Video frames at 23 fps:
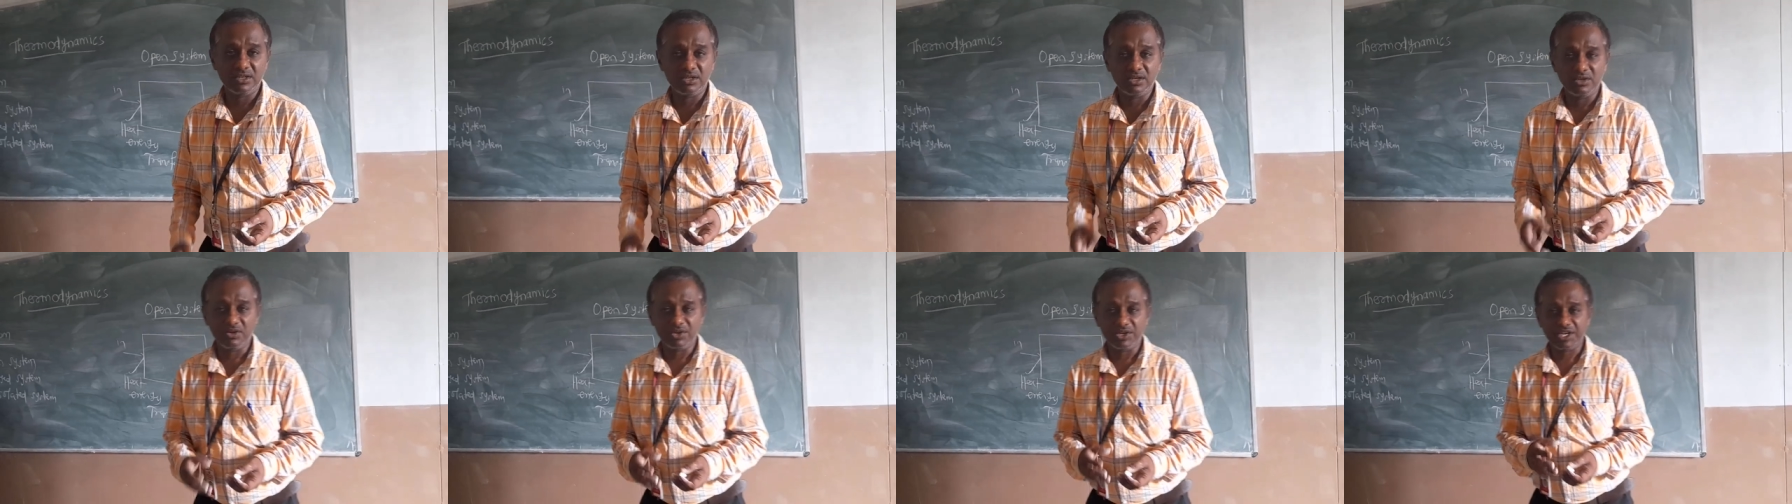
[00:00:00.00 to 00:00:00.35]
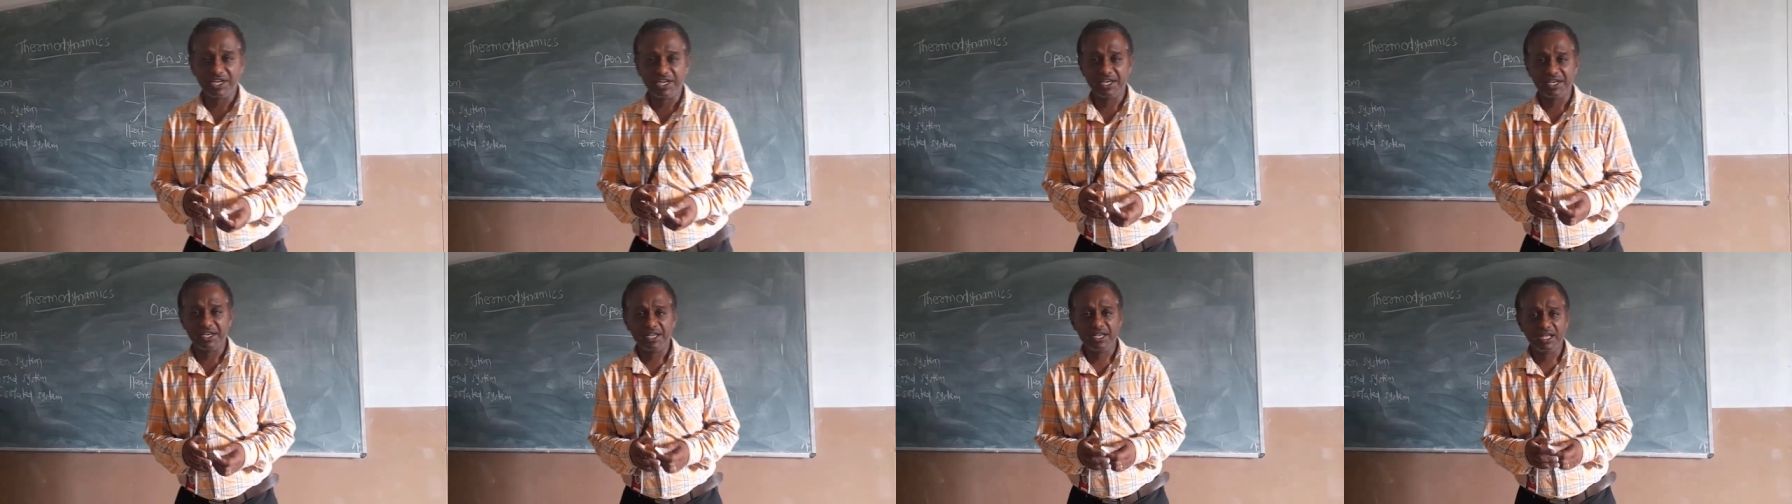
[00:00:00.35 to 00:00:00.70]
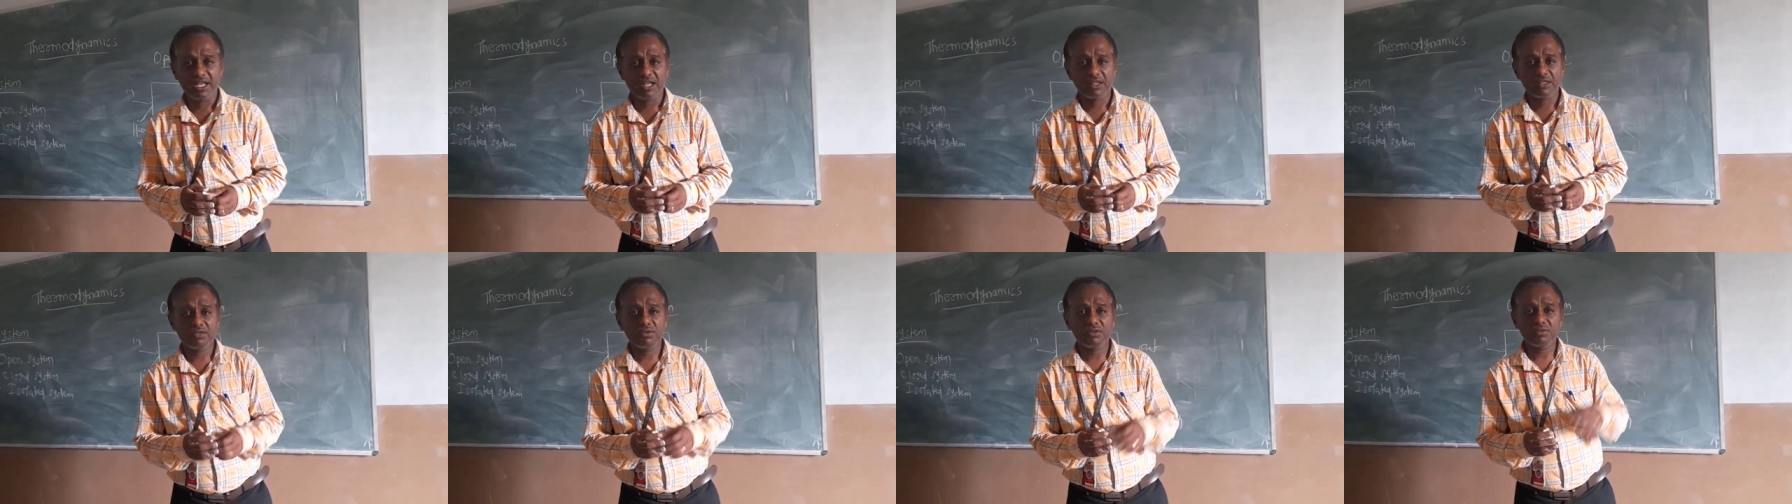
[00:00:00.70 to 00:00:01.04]

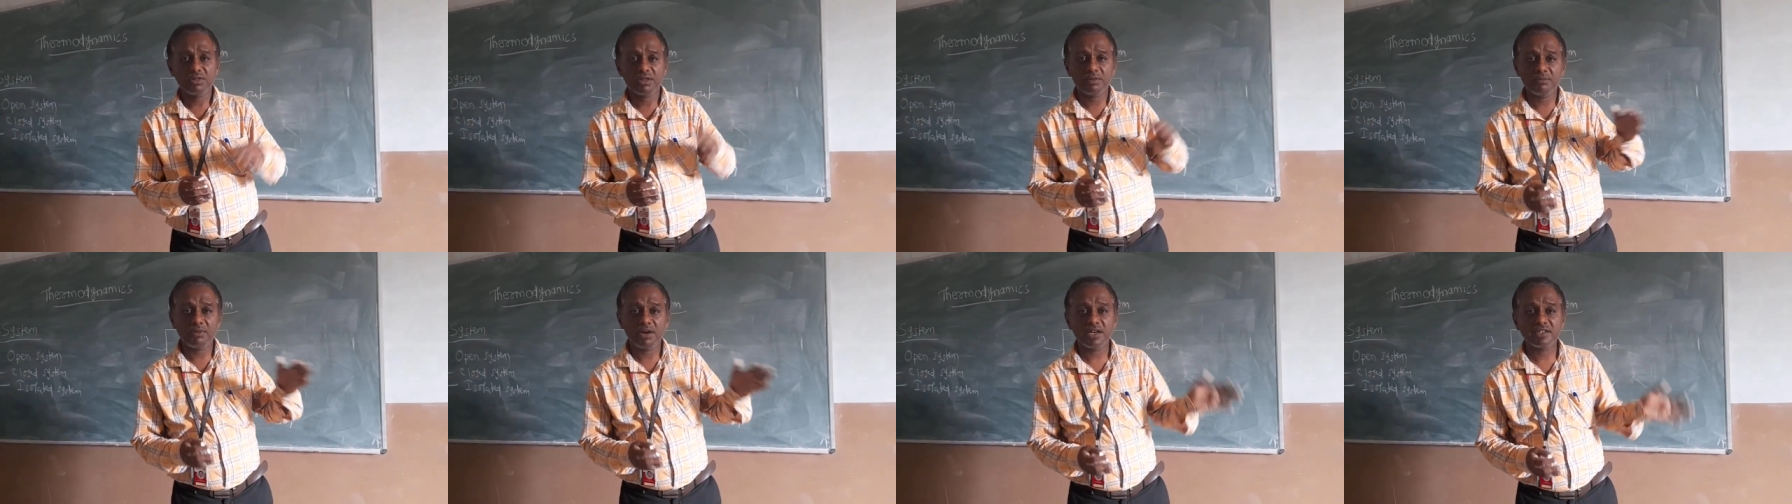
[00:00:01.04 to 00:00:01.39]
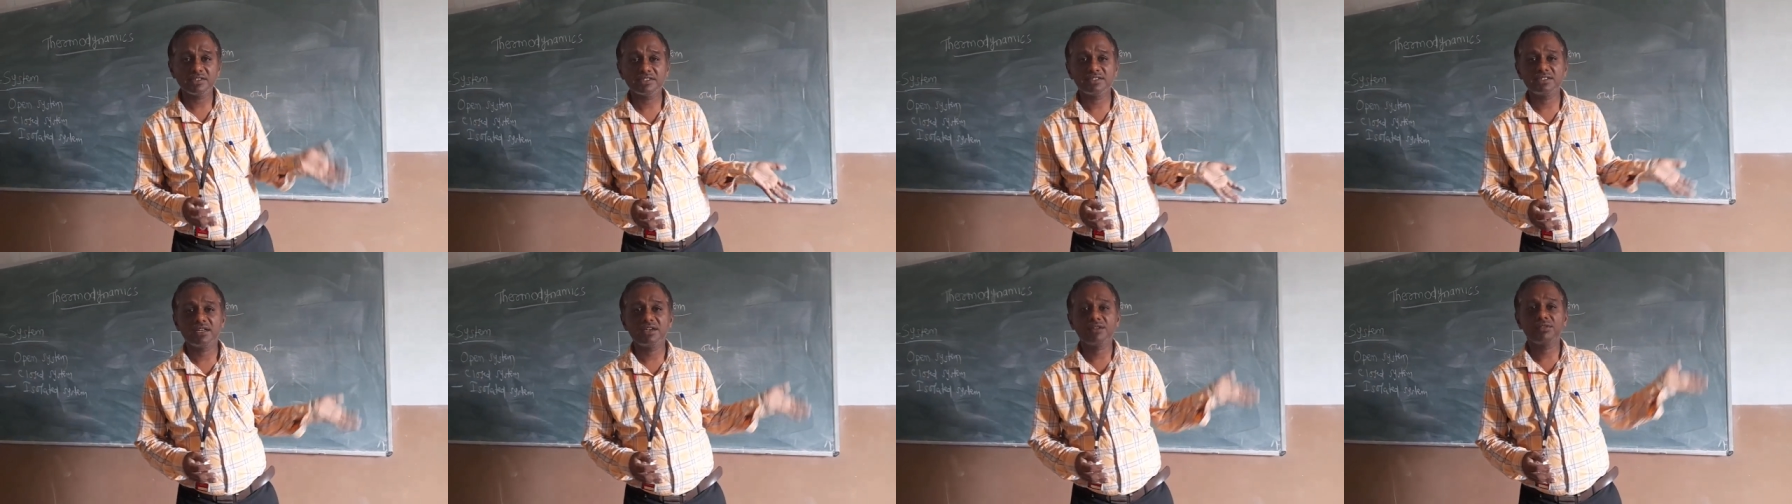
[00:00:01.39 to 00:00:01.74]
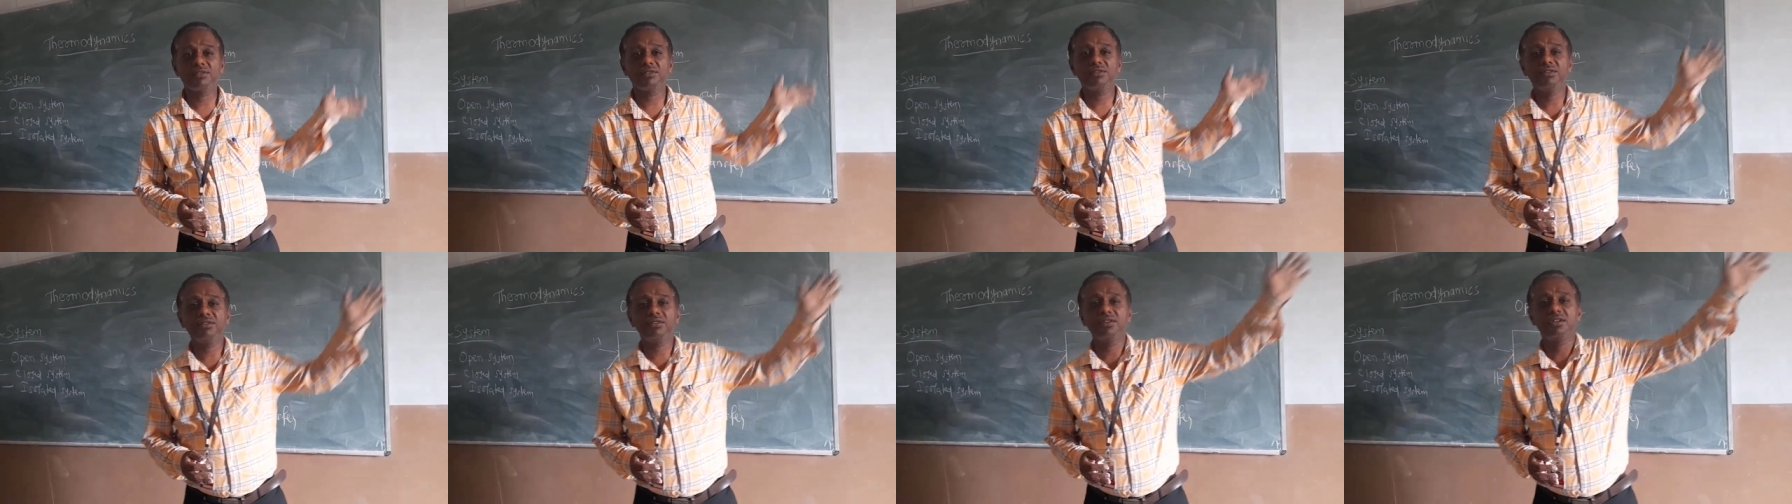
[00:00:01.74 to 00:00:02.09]
Okay, so the mass is
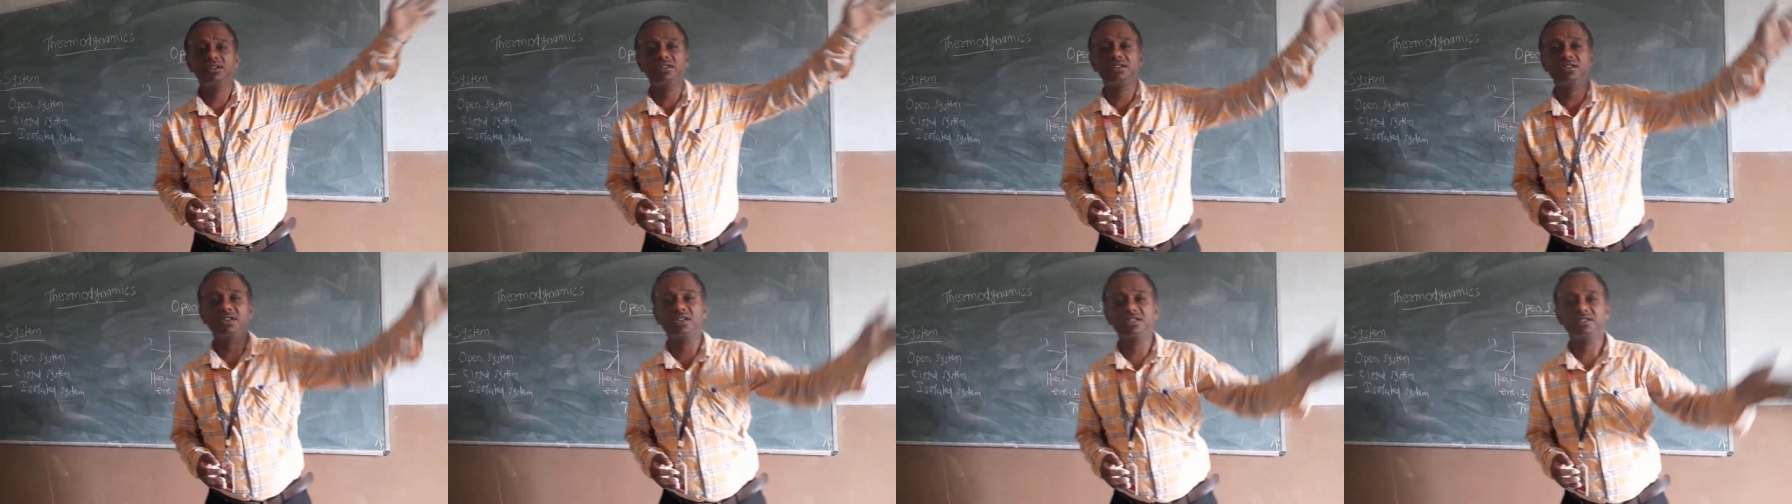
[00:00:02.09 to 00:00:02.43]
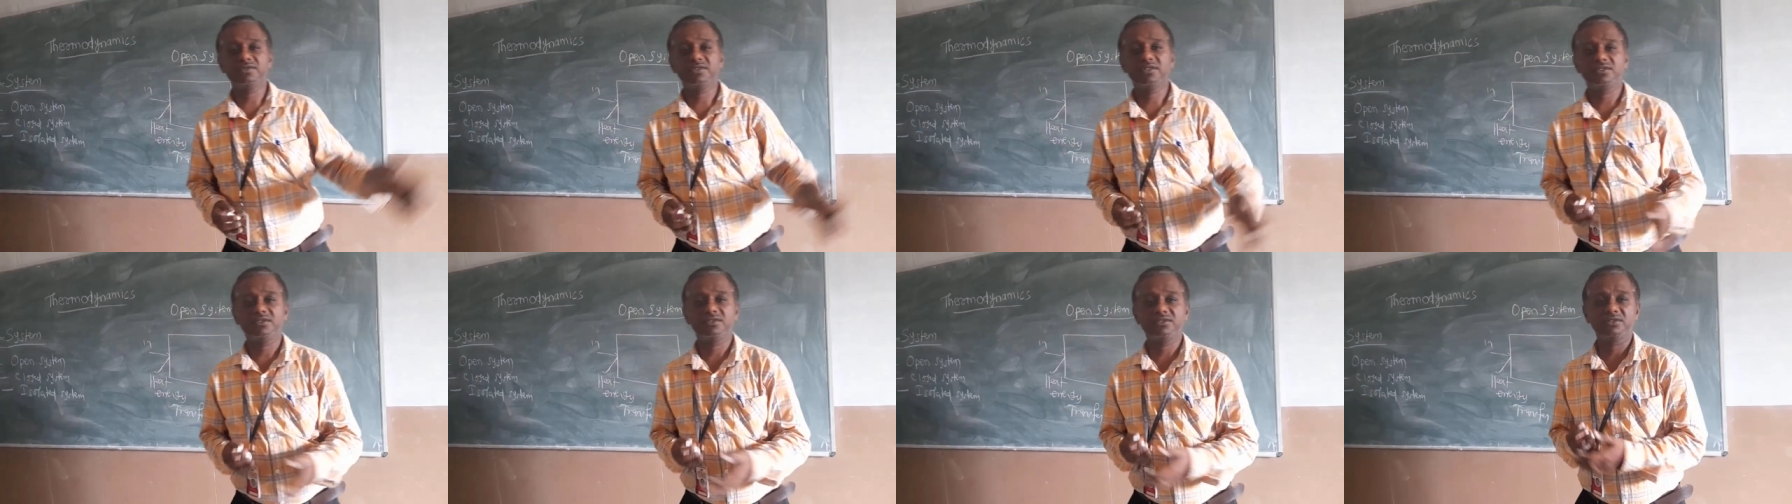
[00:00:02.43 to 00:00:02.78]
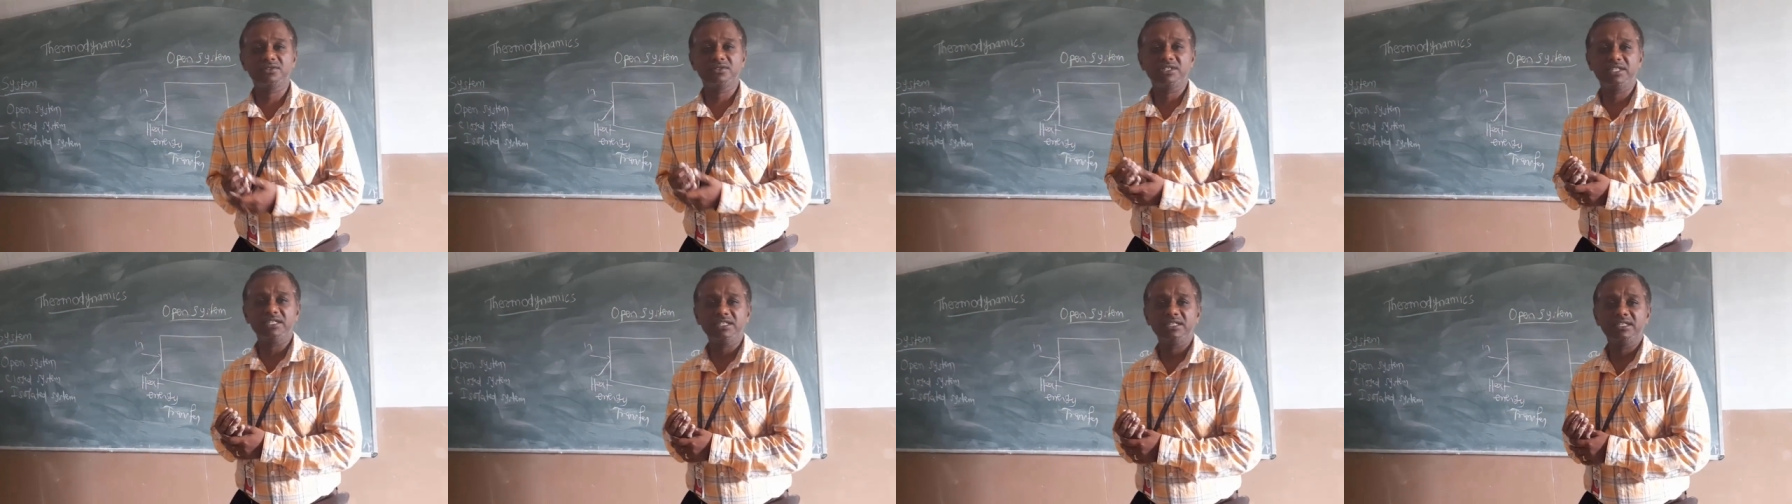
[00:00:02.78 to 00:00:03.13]
also transferred to the